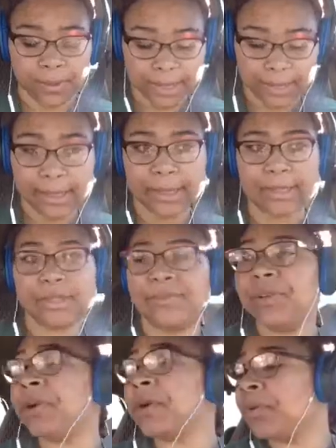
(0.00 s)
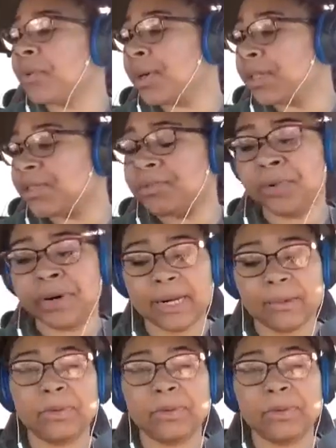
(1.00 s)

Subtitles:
Right, kids, if you know the words of prayer,